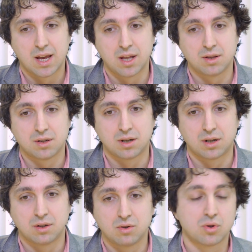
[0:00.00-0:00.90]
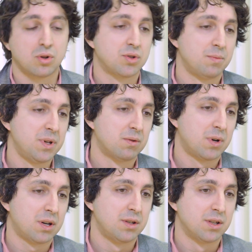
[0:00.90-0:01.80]
And uh, you should also be
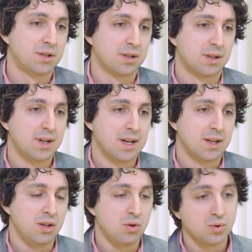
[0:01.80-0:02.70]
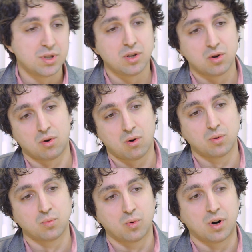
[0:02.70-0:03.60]
aware that uh, using your
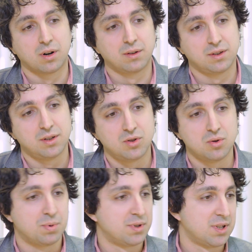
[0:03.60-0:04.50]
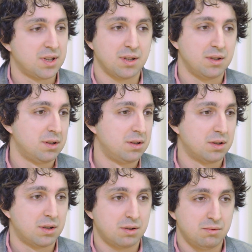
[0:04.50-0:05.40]
own work that you presented at
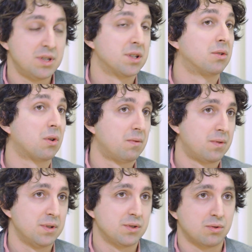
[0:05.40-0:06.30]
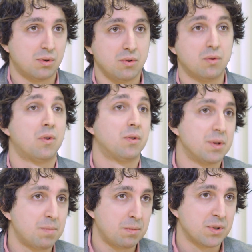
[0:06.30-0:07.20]
a recent conference or you've
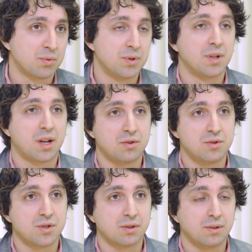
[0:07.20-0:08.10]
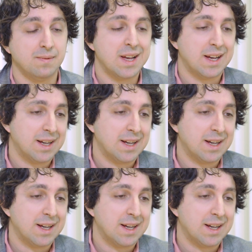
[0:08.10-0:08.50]
already published with another journal,